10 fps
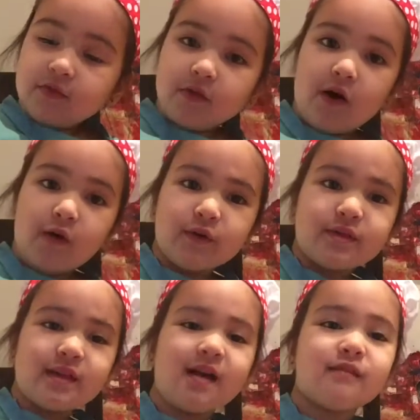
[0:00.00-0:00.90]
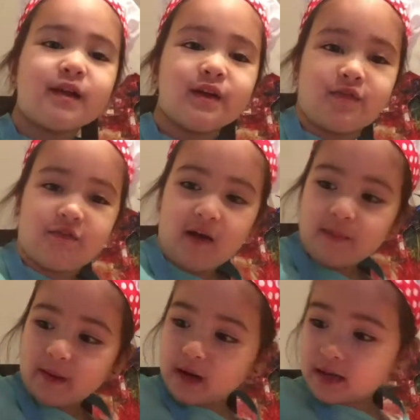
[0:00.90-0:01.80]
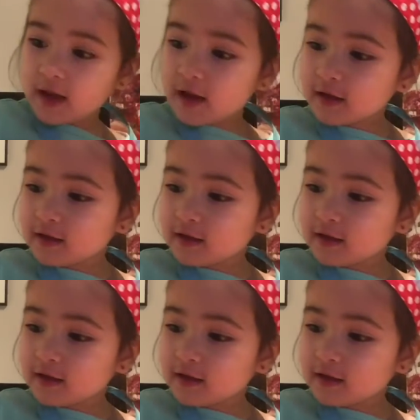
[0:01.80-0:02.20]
No, it's not real strawberry cake.